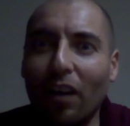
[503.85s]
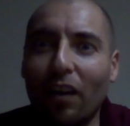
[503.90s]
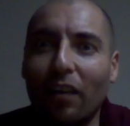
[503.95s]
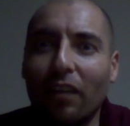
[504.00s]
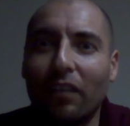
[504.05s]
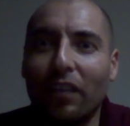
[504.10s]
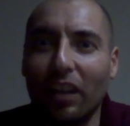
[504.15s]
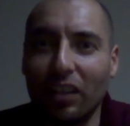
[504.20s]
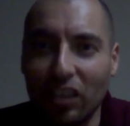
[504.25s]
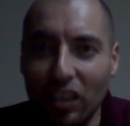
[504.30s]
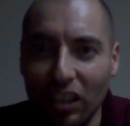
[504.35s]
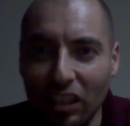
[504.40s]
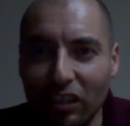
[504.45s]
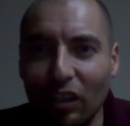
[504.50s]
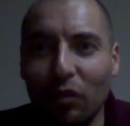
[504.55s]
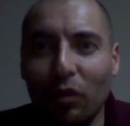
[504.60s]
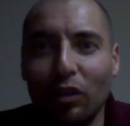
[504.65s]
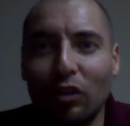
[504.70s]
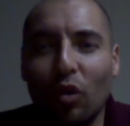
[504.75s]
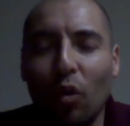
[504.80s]
of the gist
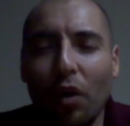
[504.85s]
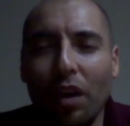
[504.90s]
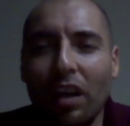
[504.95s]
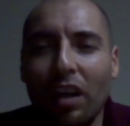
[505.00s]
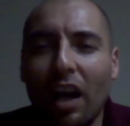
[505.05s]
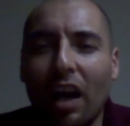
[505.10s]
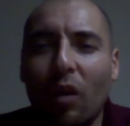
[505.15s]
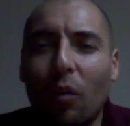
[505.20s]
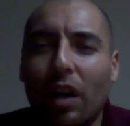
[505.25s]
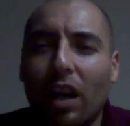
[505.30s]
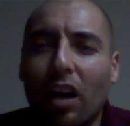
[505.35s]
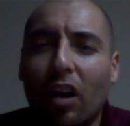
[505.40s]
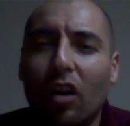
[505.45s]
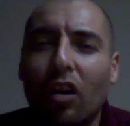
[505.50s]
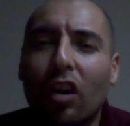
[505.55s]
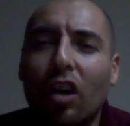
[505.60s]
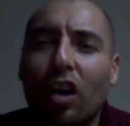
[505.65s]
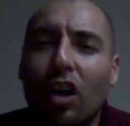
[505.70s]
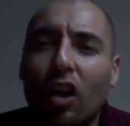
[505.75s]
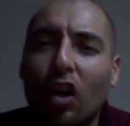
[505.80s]
of what's going on
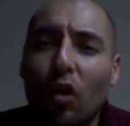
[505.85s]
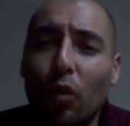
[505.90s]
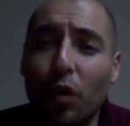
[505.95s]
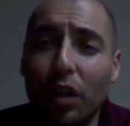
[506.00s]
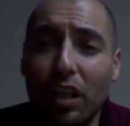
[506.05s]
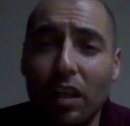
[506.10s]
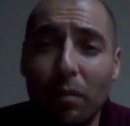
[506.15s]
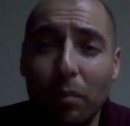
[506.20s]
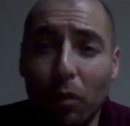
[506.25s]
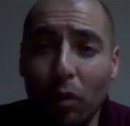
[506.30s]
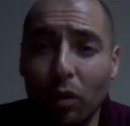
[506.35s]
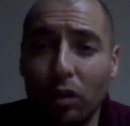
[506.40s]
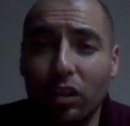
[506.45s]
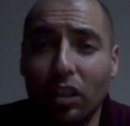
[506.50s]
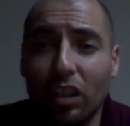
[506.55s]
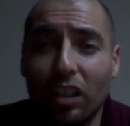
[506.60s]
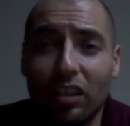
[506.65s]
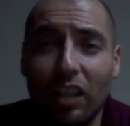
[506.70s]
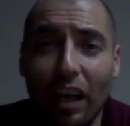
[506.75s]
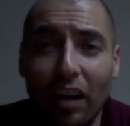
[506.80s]
without reading most of
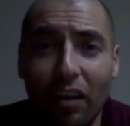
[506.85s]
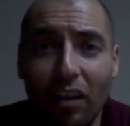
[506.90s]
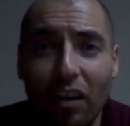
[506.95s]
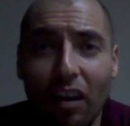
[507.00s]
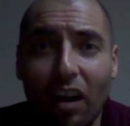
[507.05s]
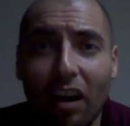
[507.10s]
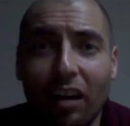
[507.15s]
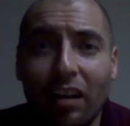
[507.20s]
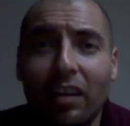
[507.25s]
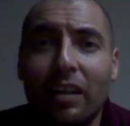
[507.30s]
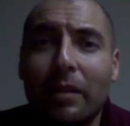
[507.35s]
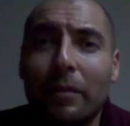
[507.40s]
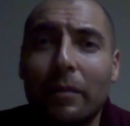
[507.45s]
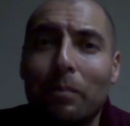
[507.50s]
the dialogue.